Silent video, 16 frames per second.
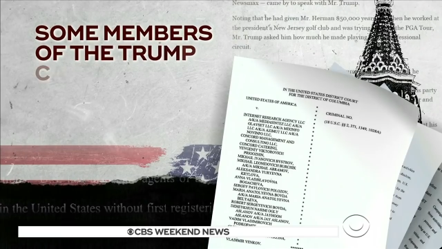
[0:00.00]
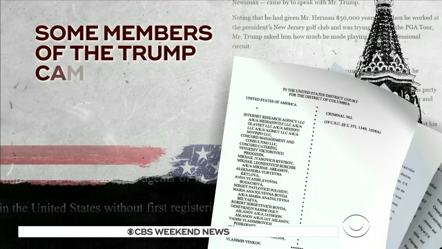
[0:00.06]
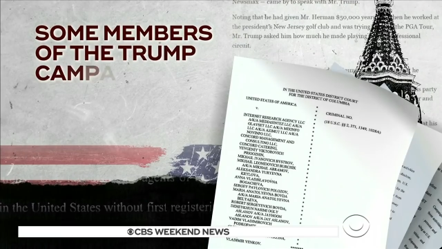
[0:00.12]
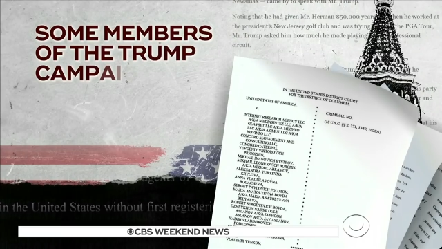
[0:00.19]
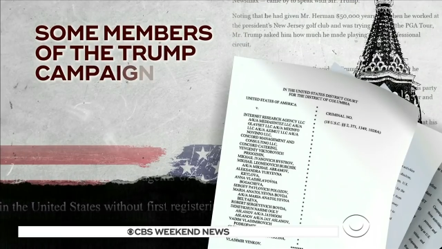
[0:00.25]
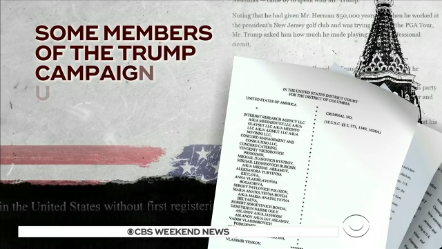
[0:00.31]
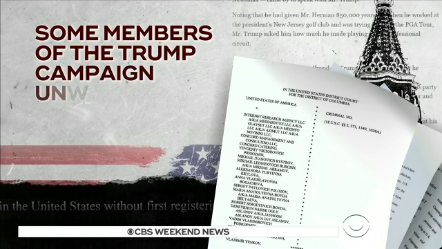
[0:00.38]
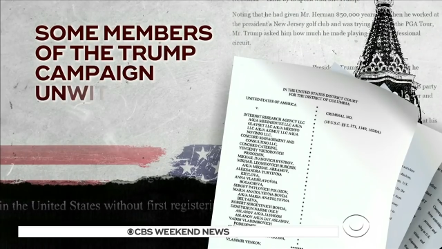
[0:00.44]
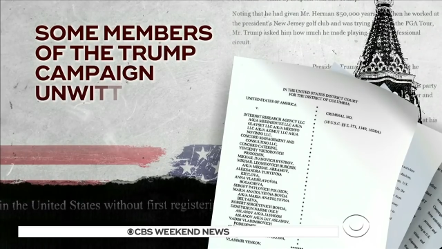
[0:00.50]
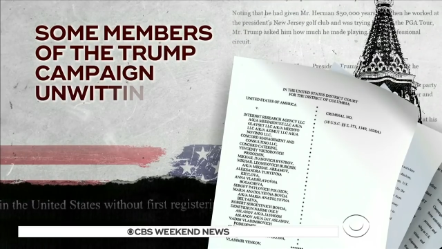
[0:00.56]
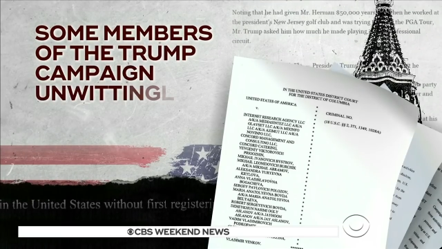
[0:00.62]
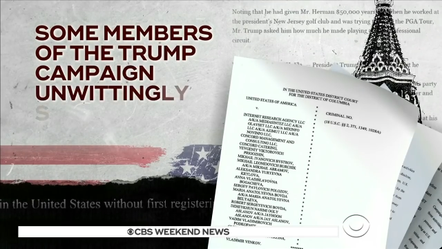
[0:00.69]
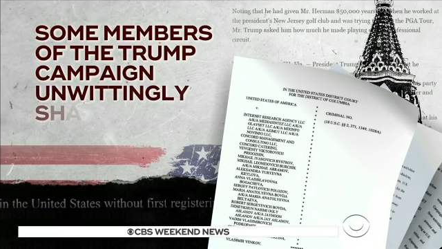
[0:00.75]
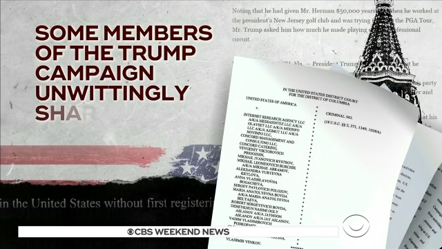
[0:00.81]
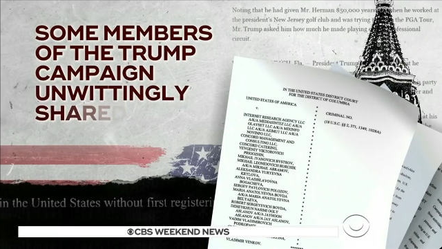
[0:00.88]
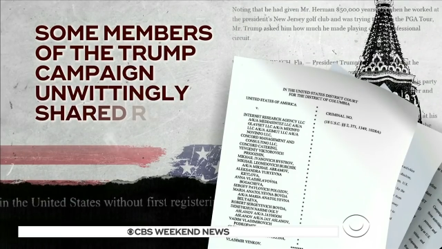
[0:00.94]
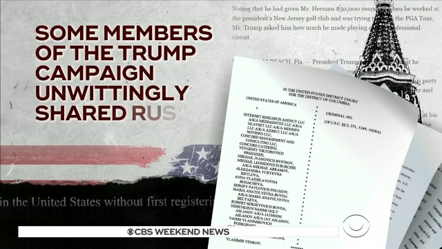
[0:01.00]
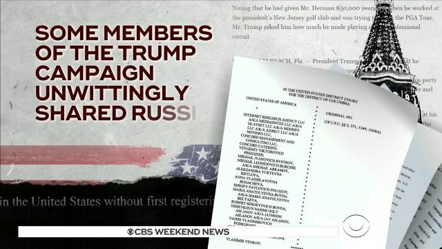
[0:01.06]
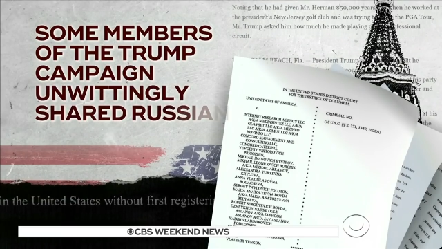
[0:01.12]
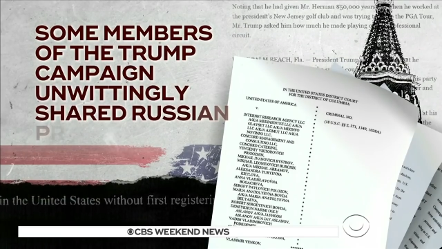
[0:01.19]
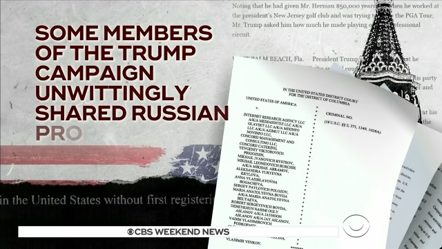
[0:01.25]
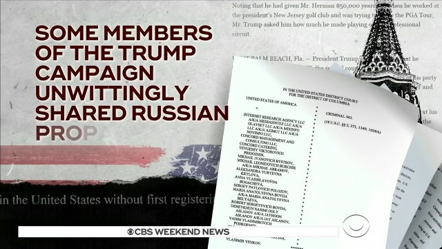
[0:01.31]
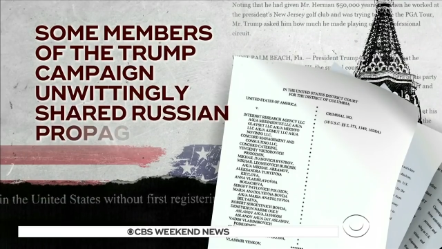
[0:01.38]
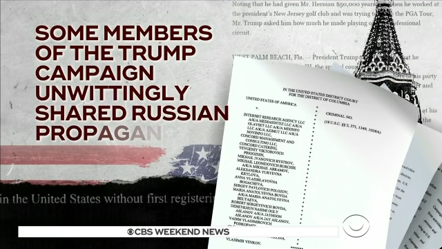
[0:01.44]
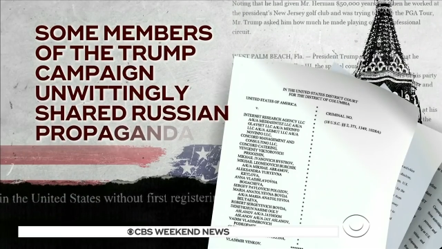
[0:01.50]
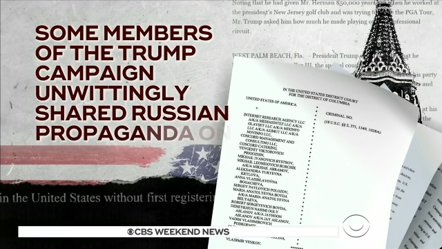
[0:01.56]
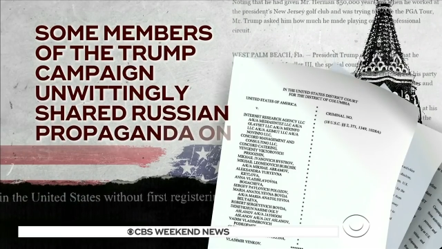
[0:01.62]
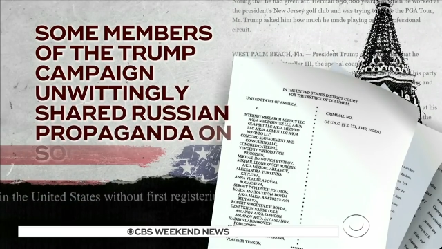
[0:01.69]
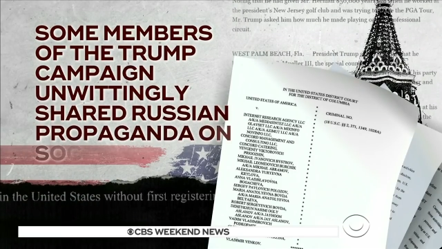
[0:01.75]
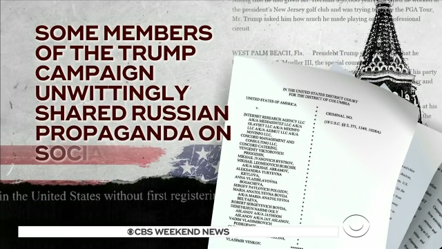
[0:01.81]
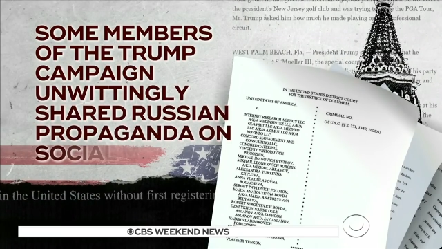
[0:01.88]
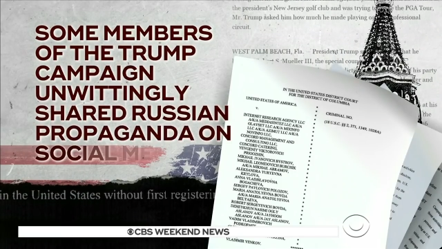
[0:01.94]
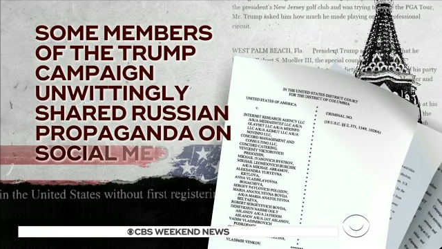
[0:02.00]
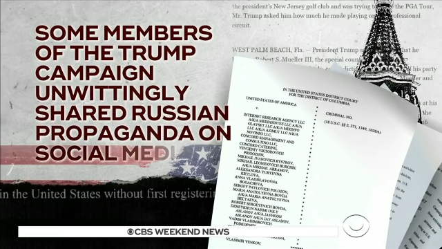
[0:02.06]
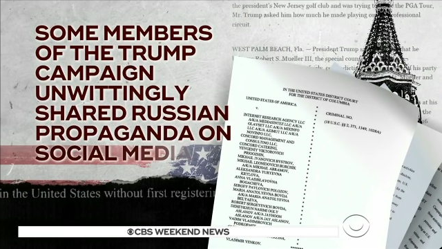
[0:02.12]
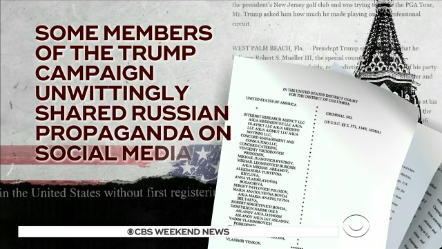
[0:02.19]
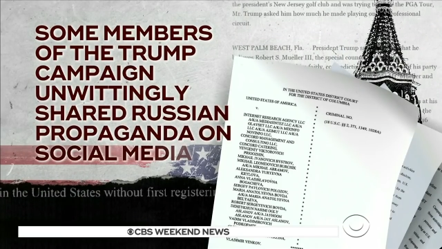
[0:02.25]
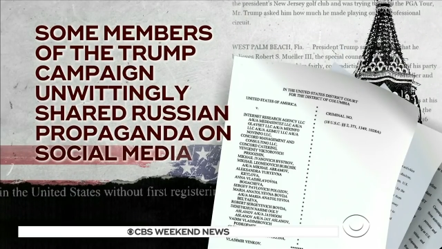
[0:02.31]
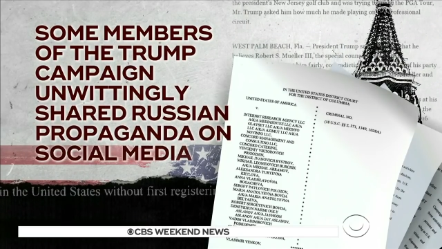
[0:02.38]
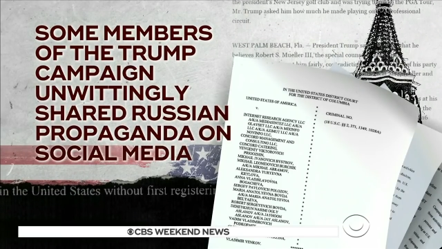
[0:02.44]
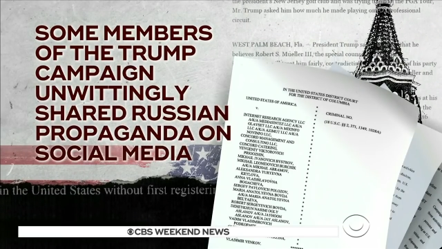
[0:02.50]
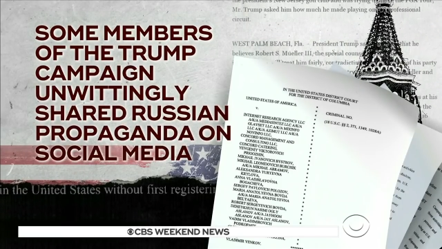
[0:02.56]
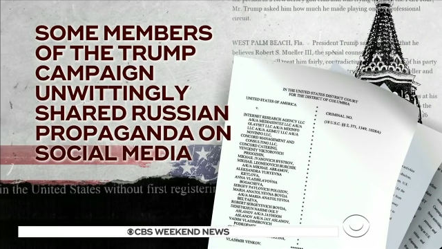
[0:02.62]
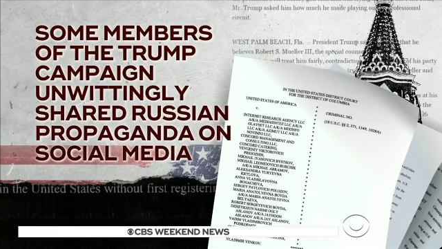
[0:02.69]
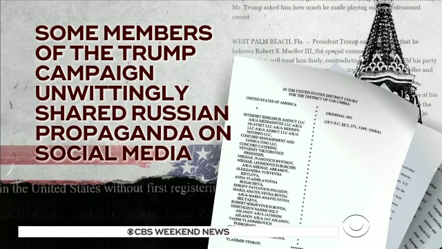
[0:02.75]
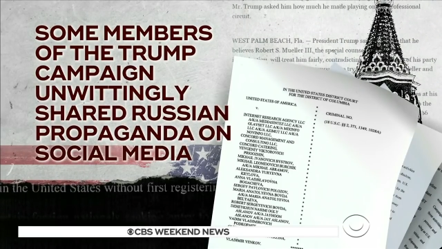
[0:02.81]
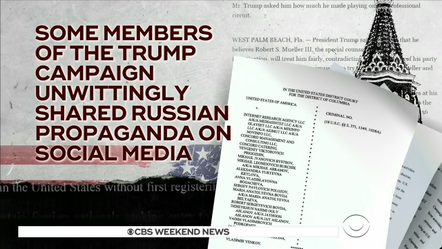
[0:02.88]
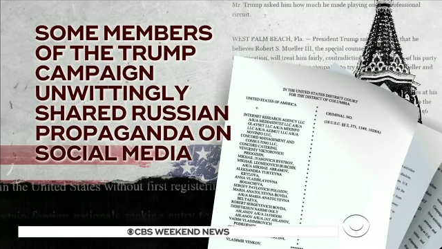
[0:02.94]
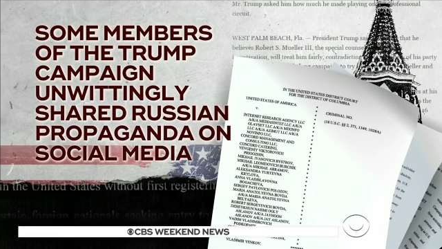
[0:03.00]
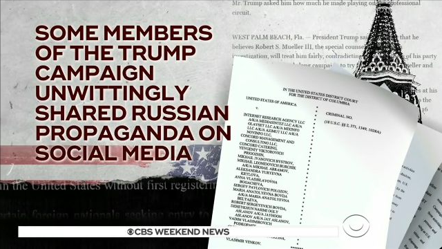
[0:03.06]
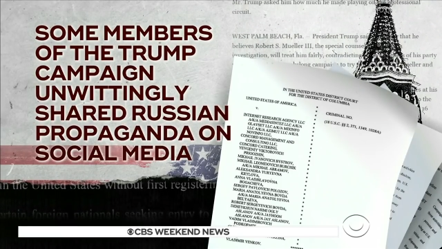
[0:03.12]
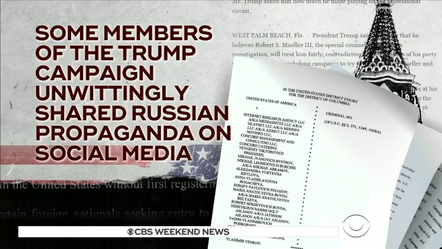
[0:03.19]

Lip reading: [unreadable: no face in view]